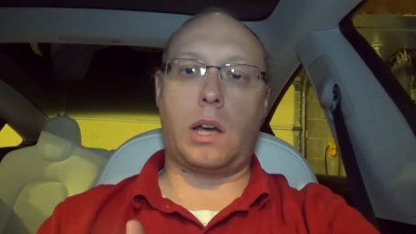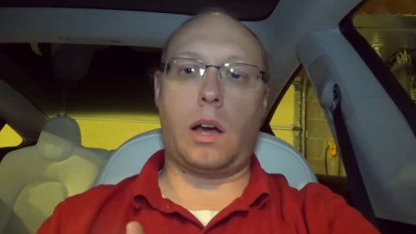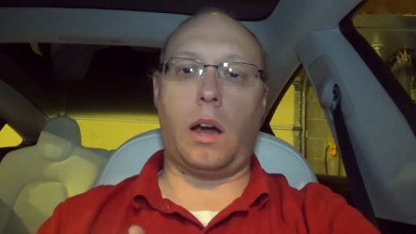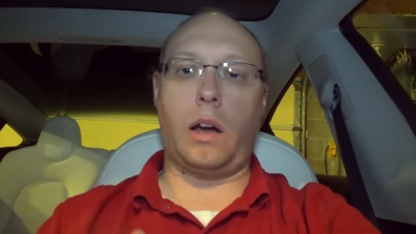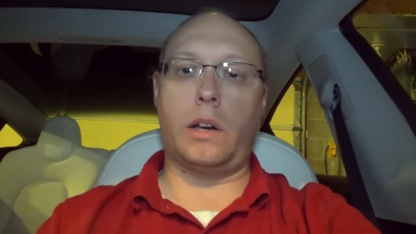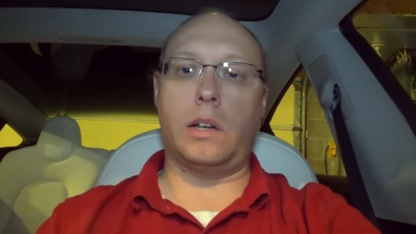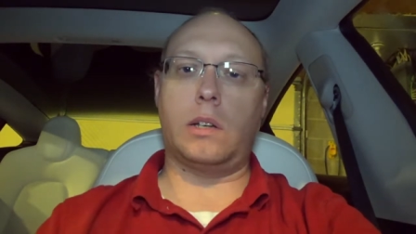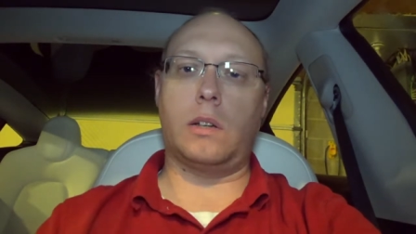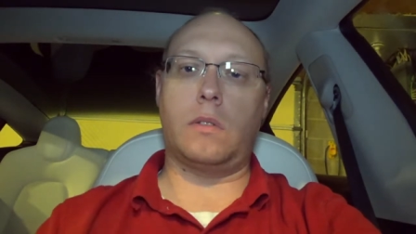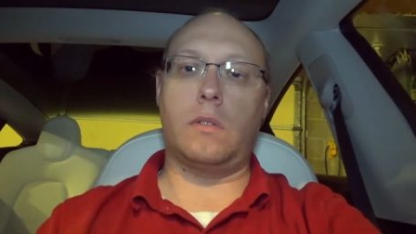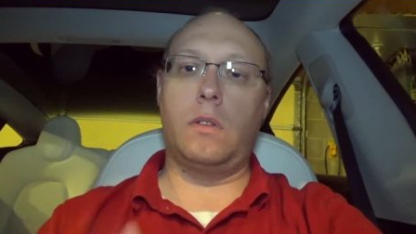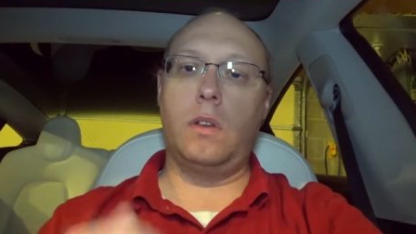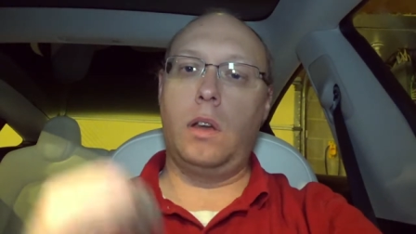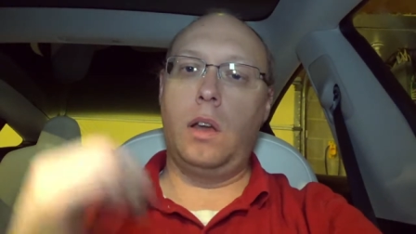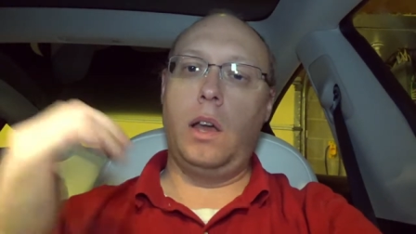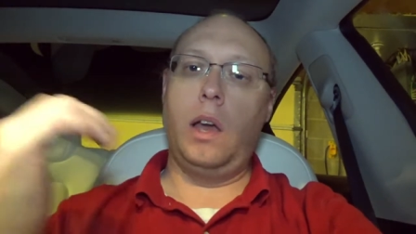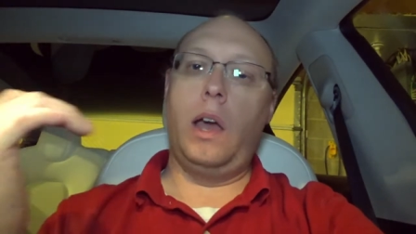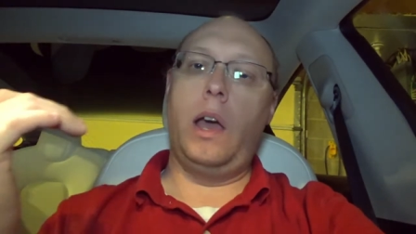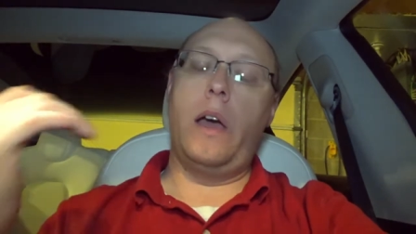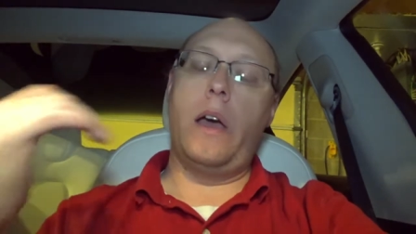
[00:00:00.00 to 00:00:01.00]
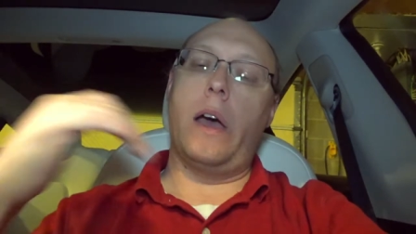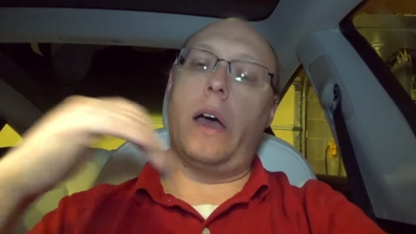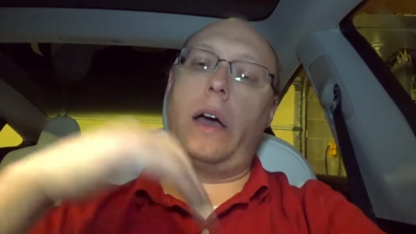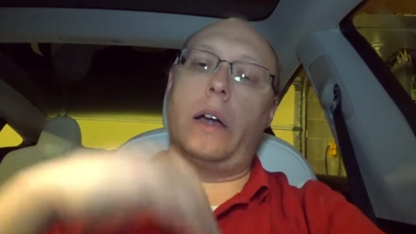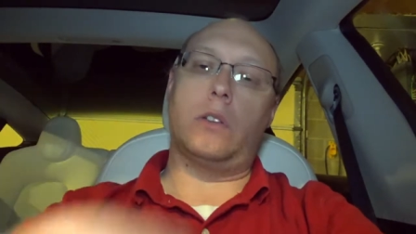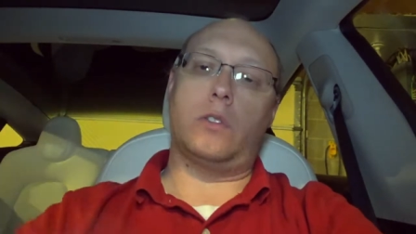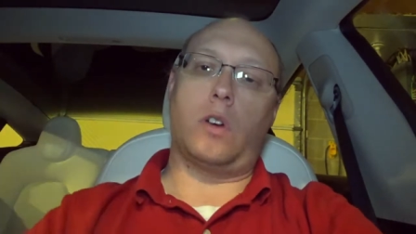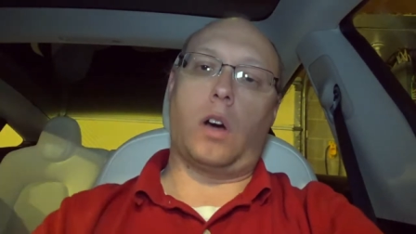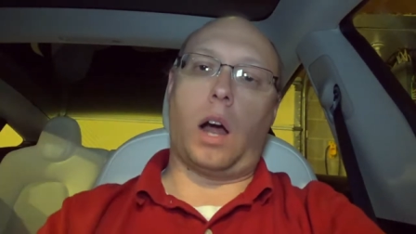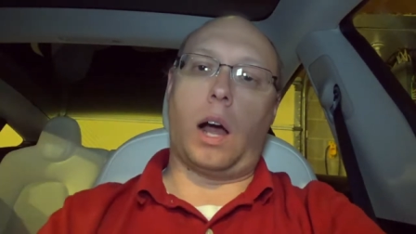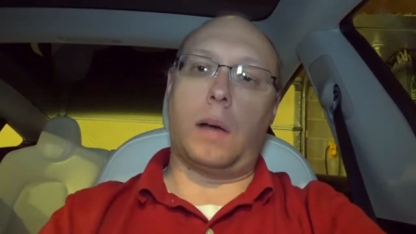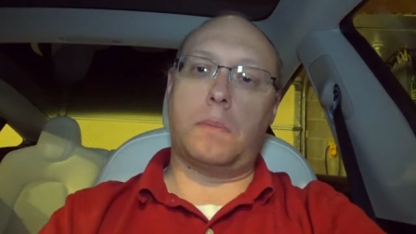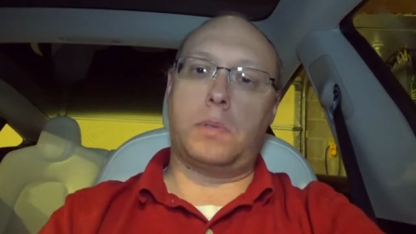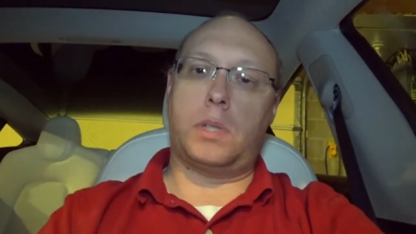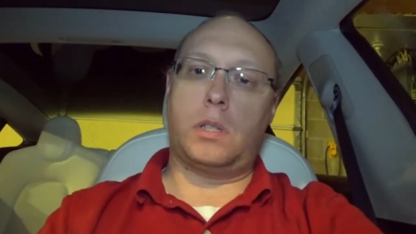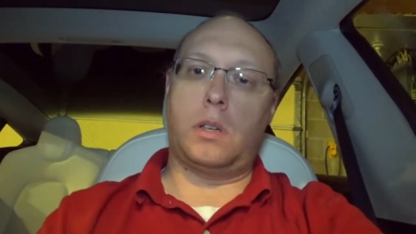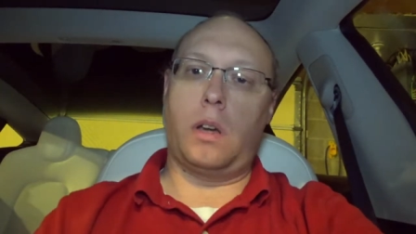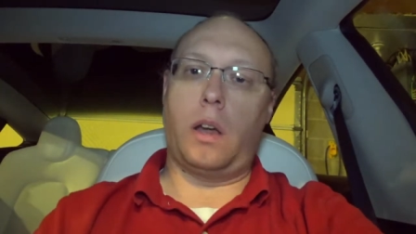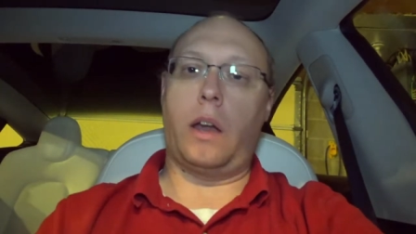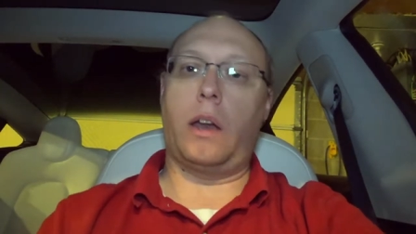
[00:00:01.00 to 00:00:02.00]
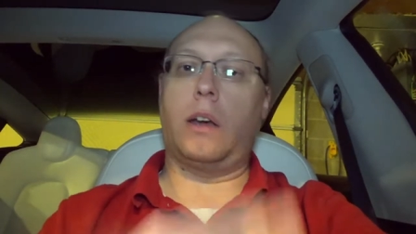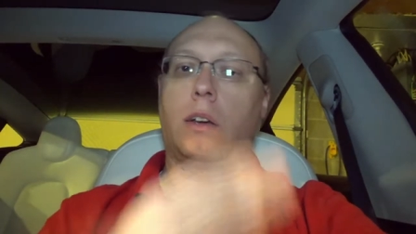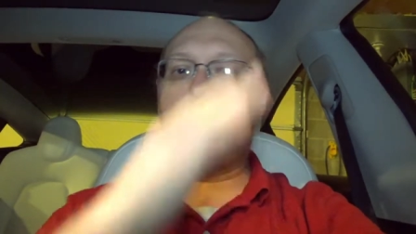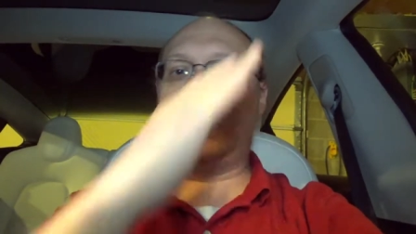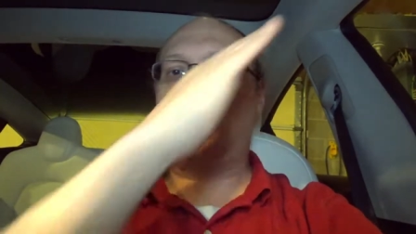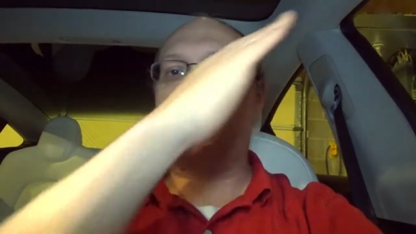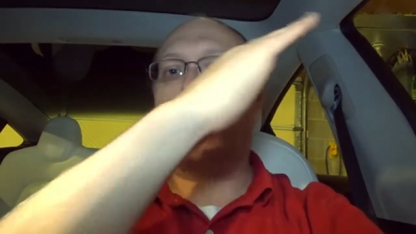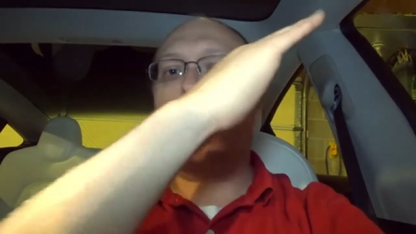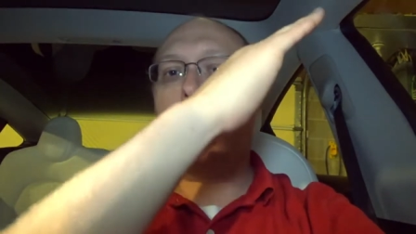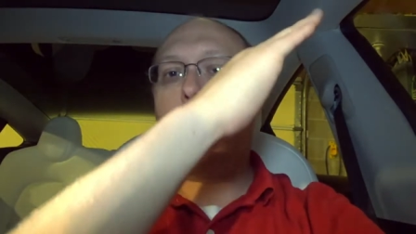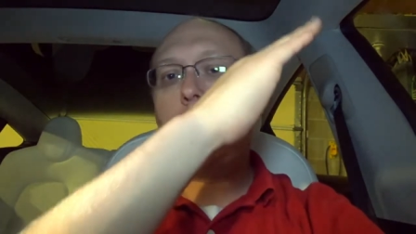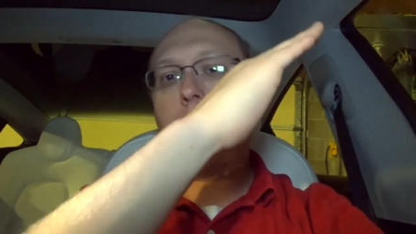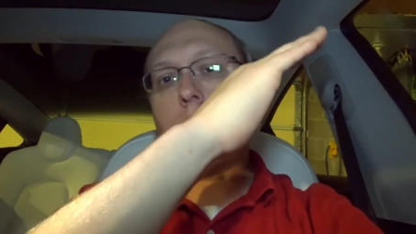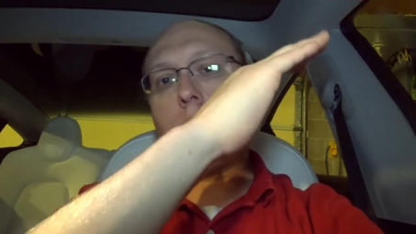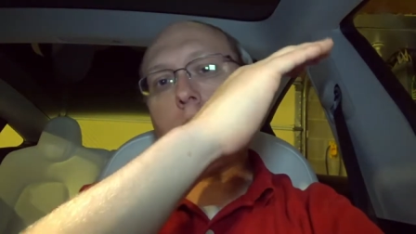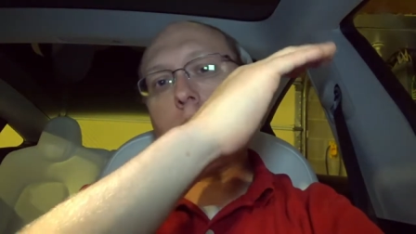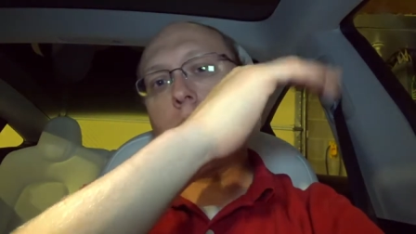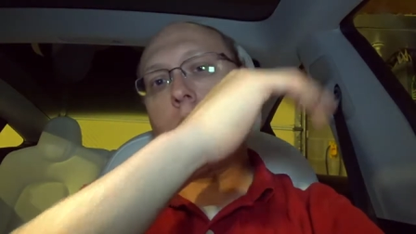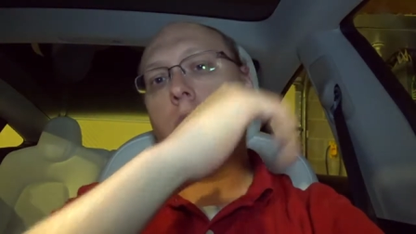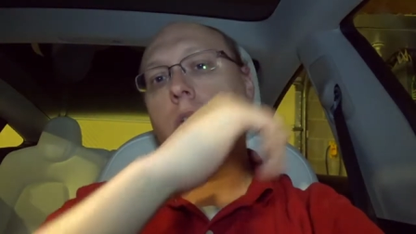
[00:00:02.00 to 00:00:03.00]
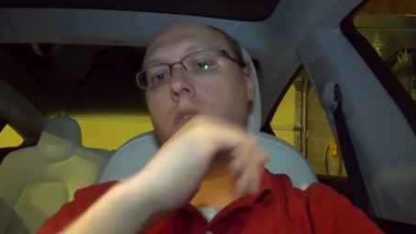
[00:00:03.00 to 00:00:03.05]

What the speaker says: it drops and it spikes.